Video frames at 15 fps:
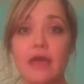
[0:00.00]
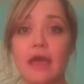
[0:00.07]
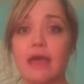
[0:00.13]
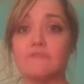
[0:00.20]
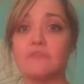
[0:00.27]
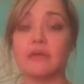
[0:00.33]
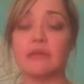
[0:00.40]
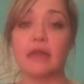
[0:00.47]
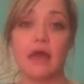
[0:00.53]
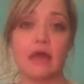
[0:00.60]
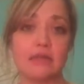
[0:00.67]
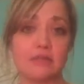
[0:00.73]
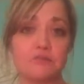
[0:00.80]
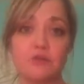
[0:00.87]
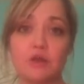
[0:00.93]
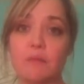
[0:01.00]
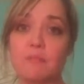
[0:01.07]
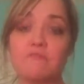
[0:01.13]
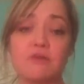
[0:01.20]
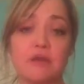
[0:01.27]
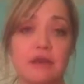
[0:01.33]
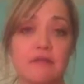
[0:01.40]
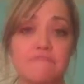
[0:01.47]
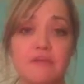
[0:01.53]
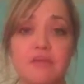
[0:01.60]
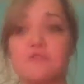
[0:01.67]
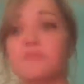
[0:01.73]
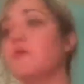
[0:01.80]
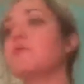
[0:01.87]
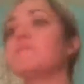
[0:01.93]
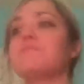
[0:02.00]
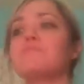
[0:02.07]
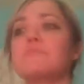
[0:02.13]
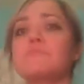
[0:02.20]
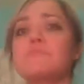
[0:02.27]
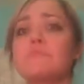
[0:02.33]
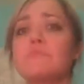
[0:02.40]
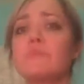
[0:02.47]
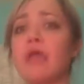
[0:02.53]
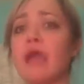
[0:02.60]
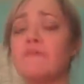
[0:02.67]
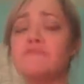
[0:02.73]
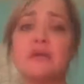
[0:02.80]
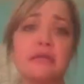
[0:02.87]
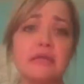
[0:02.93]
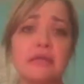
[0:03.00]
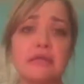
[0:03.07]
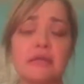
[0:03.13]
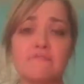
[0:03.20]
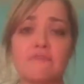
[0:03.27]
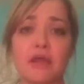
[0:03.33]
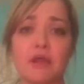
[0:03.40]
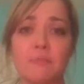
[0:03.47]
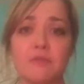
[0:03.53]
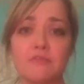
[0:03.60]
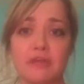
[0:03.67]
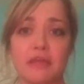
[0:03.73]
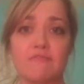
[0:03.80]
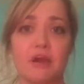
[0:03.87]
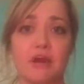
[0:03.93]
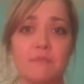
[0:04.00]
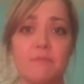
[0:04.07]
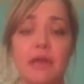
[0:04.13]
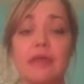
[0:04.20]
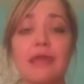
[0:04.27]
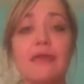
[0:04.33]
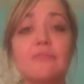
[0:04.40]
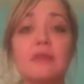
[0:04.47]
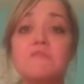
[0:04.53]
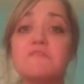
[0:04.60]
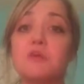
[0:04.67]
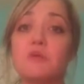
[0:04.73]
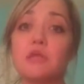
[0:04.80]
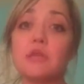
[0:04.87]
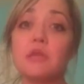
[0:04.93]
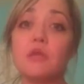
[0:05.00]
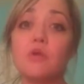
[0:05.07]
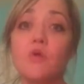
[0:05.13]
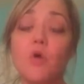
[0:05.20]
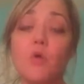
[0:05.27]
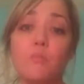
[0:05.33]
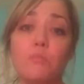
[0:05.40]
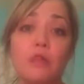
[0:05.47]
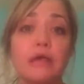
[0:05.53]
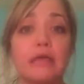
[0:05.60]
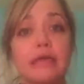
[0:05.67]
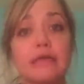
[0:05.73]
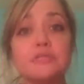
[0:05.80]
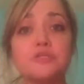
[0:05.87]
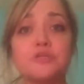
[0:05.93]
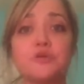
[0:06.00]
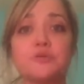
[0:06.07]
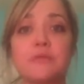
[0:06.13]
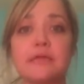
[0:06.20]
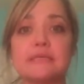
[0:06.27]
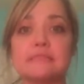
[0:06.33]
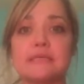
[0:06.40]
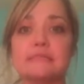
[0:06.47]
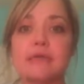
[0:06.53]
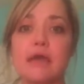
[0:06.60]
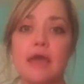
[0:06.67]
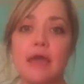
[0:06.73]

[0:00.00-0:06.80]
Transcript: I've done it on Instagram. I've done it on Facebook. I've done it in environments that I've already been, and then I started plugging into new places.